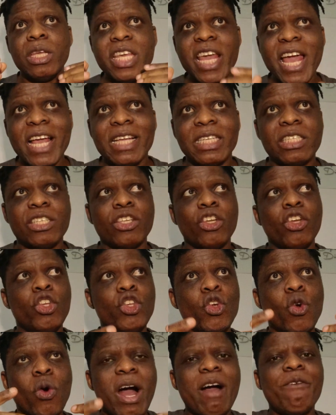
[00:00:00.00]
Yes,
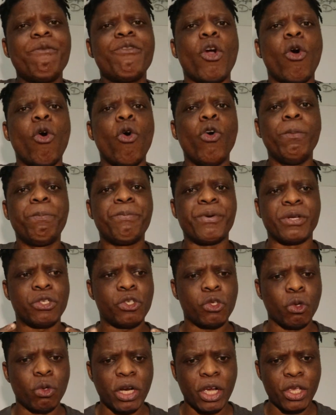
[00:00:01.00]
you have your own
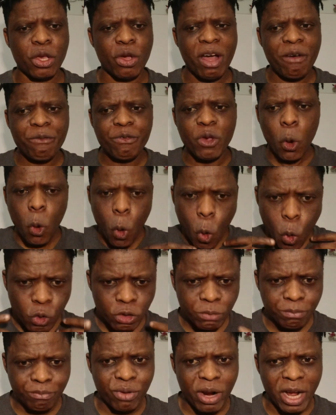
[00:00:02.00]
persona, you have your
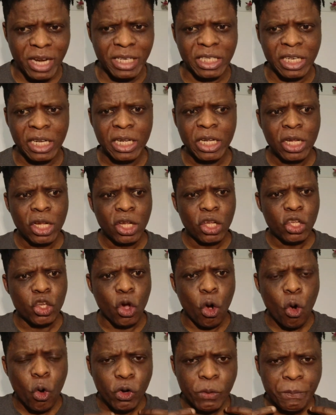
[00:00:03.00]
own brand.
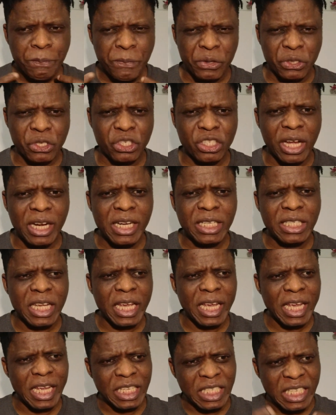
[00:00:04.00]
Your own
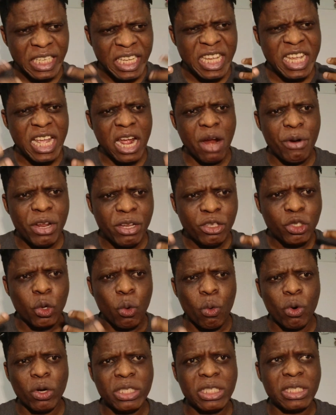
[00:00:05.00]
personality is gearing
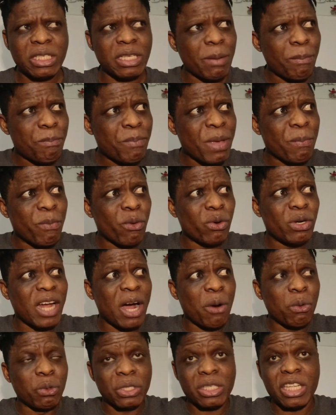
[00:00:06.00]
towards people
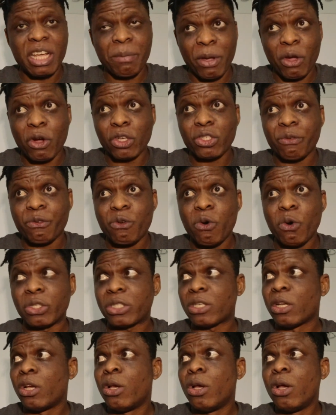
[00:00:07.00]
that will stick, because of
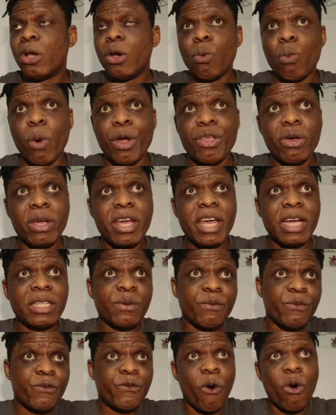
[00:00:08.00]
course, when you
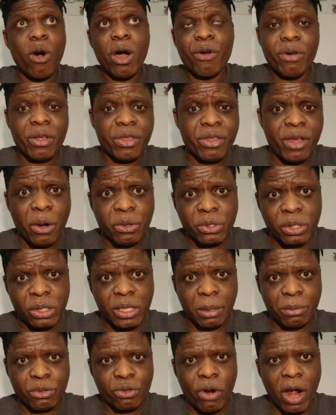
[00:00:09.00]
get 400,000
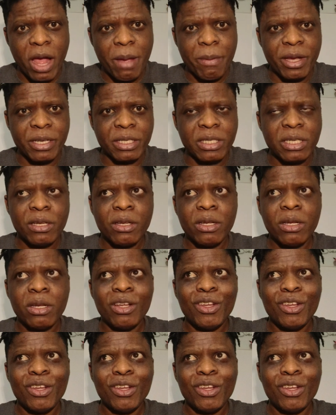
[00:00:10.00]
subscribers,